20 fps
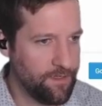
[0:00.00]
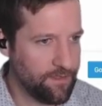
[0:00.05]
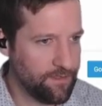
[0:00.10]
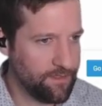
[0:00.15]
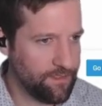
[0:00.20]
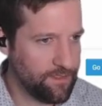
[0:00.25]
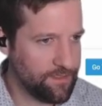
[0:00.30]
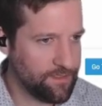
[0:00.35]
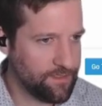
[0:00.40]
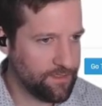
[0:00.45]

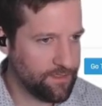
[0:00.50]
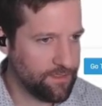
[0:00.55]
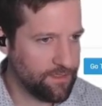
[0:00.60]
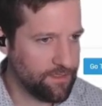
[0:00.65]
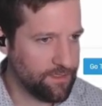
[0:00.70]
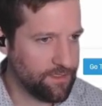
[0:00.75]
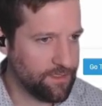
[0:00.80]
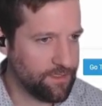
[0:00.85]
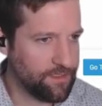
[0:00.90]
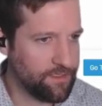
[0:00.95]
Let's
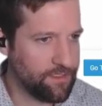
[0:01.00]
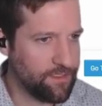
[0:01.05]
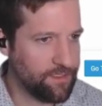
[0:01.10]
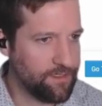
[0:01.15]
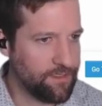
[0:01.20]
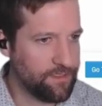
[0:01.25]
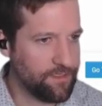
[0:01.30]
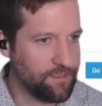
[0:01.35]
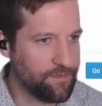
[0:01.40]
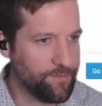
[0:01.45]
see,
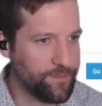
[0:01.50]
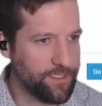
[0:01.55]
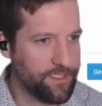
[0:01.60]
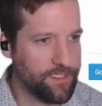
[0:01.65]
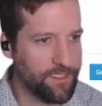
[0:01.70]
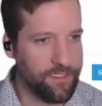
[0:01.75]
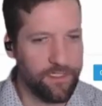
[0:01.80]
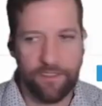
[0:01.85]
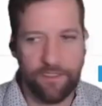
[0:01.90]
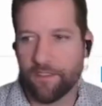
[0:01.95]
there is
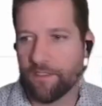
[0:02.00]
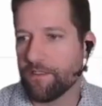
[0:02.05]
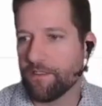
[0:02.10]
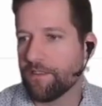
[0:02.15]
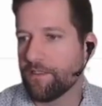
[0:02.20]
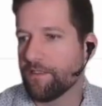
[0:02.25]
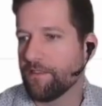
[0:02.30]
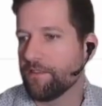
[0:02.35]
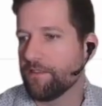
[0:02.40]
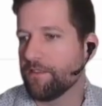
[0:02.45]
my
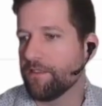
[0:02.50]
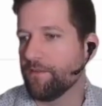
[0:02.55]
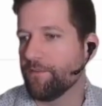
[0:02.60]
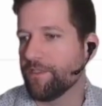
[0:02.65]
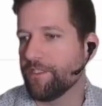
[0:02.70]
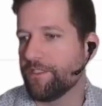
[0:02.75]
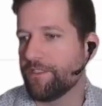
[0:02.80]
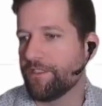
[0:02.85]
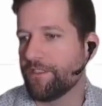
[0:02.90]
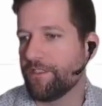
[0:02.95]

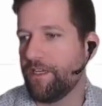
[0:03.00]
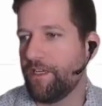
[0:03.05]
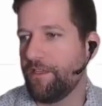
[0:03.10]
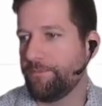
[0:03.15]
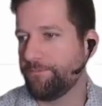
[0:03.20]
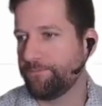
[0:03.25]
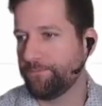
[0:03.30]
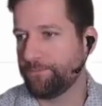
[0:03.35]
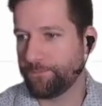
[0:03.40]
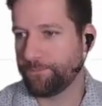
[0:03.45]
image set.
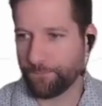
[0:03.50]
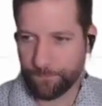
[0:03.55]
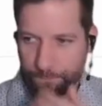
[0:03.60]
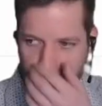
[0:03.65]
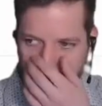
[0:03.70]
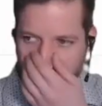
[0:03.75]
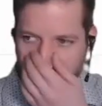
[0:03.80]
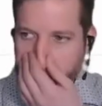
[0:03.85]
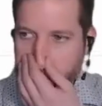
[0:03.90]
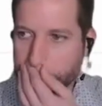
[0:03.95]

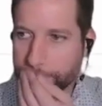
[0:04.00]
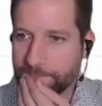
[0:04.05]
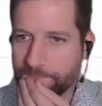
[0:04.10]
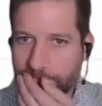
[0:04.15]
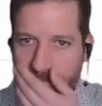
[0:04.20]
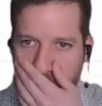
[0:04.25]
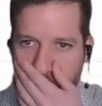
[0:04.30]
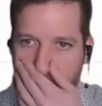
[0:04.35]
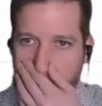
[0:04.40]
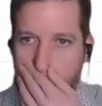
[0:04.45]

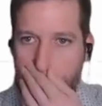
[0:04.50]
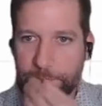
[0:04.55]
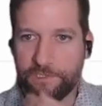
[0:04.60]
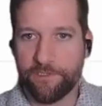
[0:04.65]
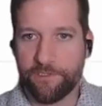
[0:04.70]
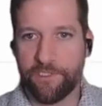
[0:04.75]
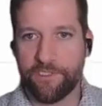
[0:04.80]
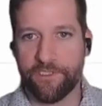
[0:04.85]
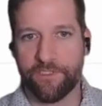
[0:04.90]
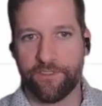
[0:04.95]

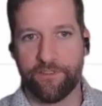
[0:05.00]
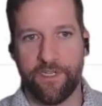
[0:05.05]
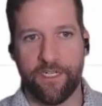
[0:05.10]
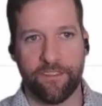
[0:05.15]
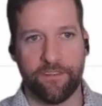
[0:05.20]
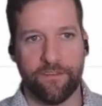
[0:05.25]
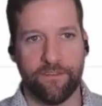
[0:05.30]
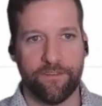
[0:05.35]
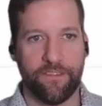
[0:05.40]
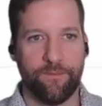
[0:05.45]
So I just
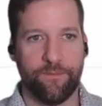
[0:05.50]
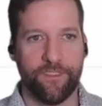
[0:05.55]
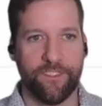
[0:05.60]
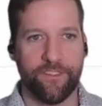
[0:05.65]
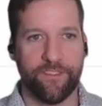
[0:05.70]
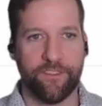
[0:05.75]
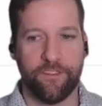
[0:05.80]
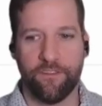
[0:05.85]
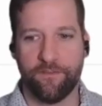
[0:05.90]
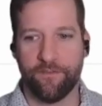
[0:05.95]
drag those
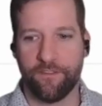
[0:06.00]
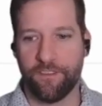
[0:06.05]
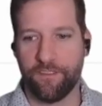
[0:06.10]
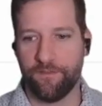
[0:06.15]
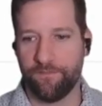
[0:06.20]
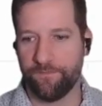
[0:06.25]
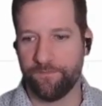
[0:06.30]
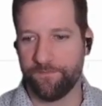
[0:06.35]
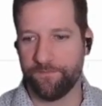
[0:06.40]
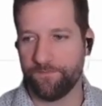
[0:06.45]
images over.